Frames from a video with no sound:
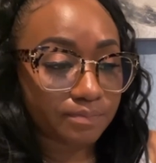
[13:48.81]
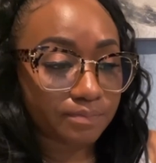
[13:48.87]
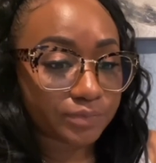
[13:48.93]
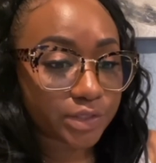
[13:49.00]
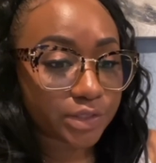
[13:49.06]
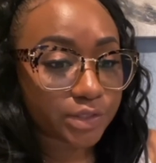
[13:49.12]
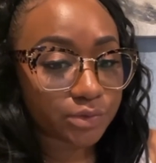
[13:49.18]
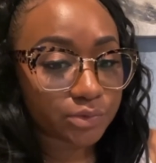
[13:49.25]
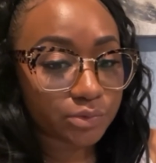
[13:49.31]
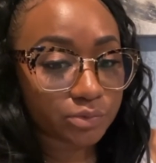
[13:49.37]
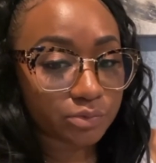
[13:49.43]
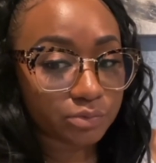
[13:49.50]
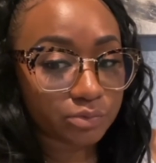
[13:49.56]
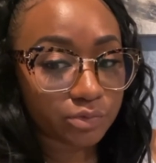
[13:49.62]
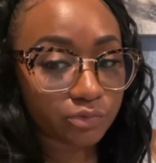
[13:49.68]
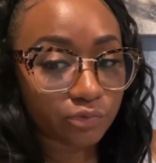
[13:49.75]

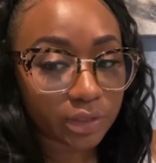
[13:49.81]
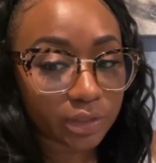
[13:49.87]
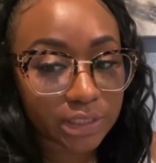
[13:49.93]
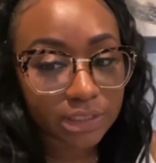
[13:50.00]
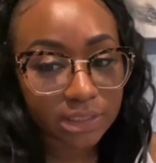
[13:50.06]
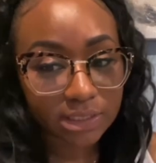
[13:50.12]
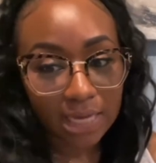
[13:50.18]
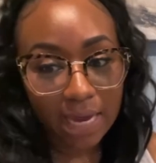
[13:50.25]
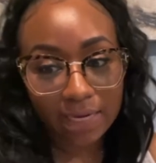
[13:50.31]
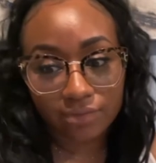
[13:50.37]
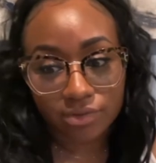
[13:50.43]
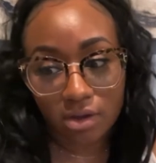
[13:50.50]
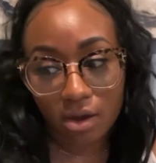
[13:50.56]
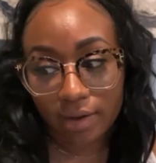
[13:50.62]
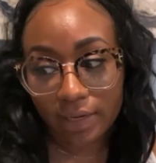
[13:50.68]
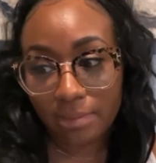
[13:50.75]
soon, really just kind of
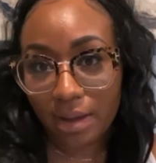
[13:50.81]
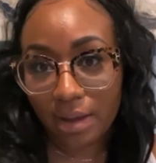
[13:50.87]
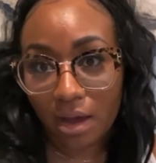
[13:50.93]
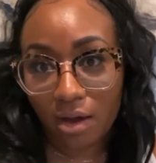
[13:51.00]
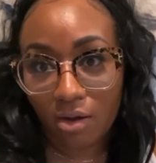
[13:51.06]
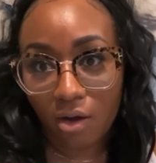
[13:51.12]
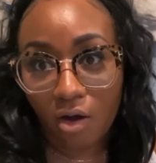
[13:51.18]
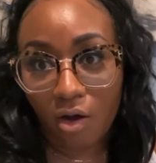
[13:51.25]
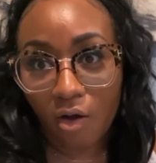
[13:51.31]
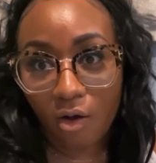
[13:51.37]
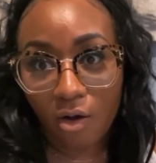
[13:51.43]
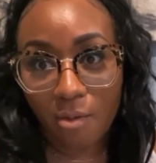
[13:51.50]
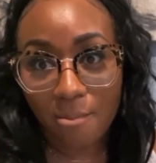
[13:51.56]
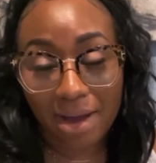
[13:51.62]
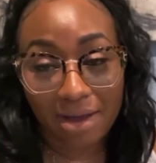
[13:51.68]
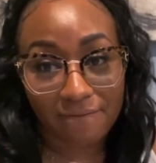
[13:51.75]
talking about all
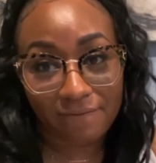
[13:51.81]
my